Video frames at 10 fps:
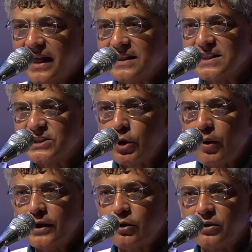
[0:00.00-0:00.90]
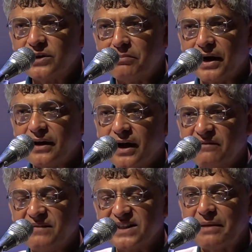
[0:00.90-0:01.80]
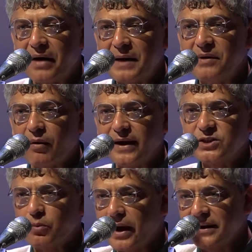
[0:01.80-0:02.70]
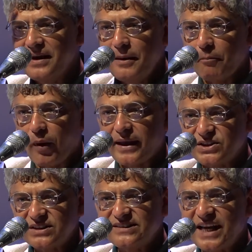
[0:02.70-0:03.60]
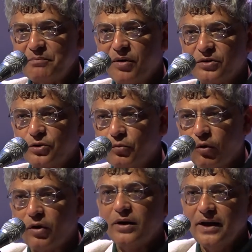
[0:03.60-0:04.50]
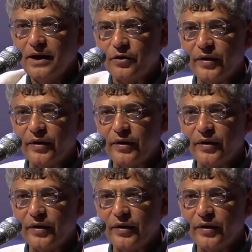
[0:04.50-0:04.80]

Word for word: and they zero in on the mud hut, there might be rice wine, break just that part of the wall,